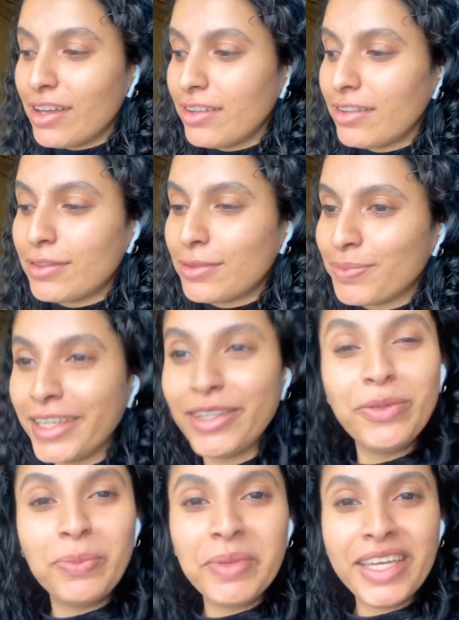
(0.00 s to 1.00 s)
a
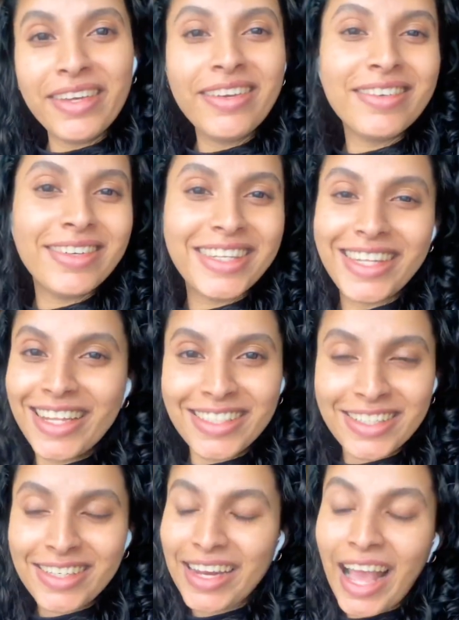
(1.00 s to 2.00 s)
gloomy
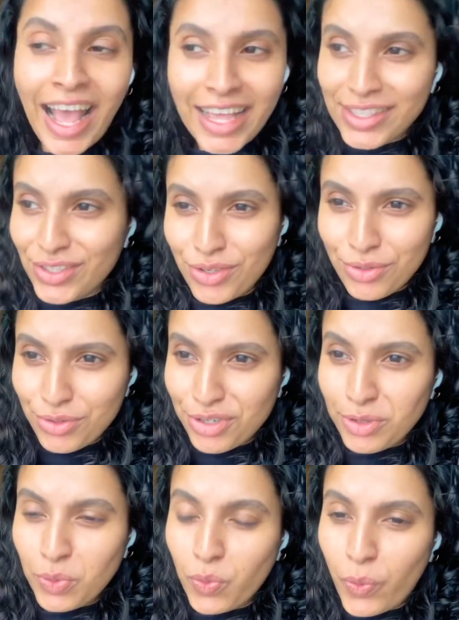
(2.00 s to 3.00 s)
London as
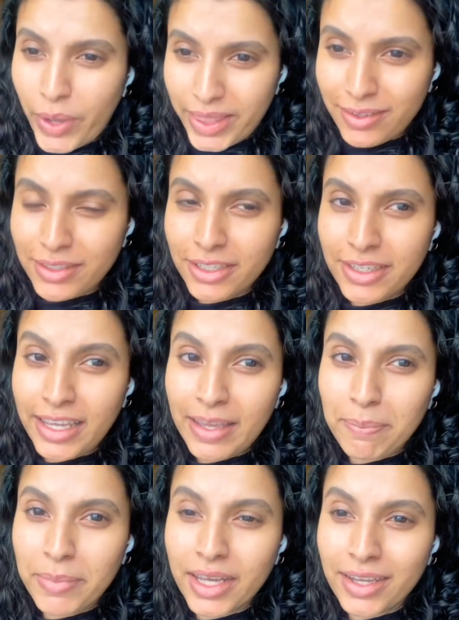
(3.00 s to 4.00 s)
usual weather
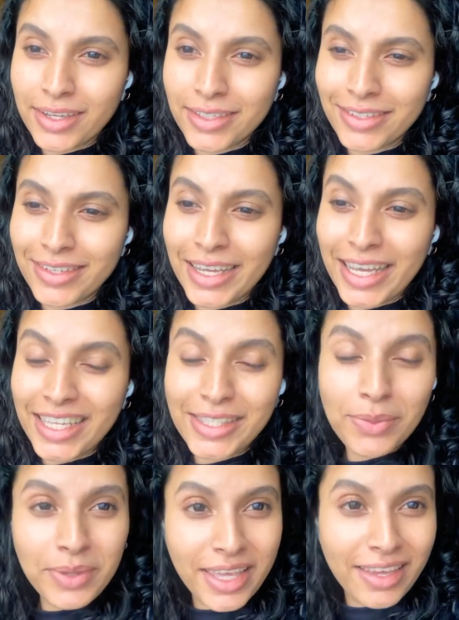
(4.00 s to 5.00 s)
today, but
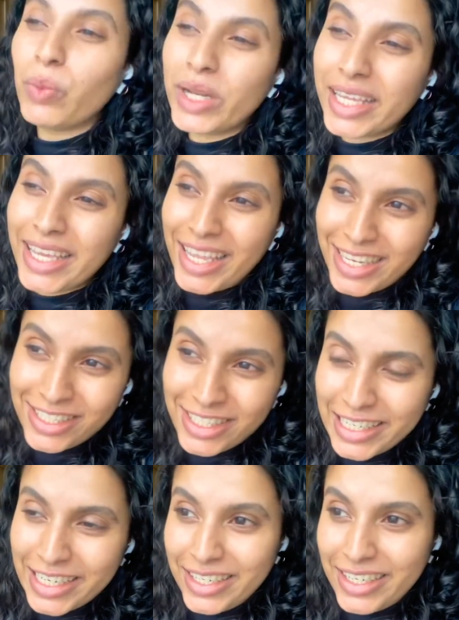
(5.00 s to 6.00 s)
it's okay. We'll get
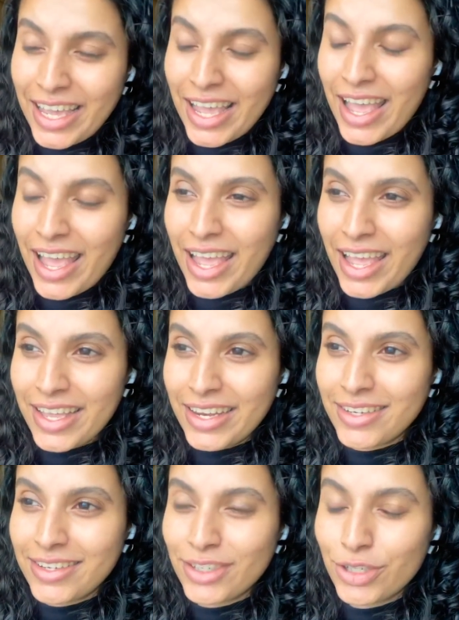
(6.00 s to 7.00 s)
ready
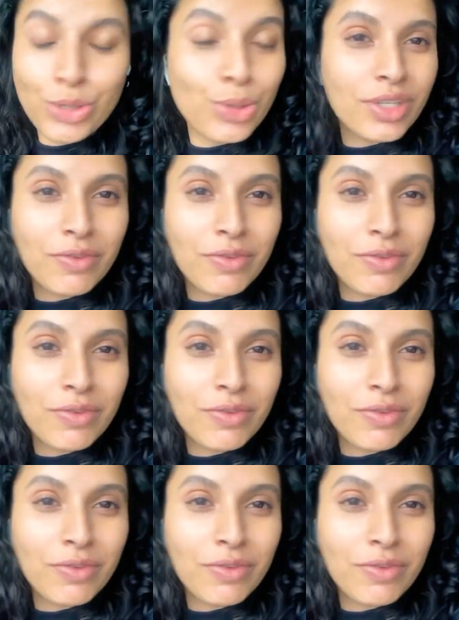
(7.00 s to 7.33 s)
and shoot a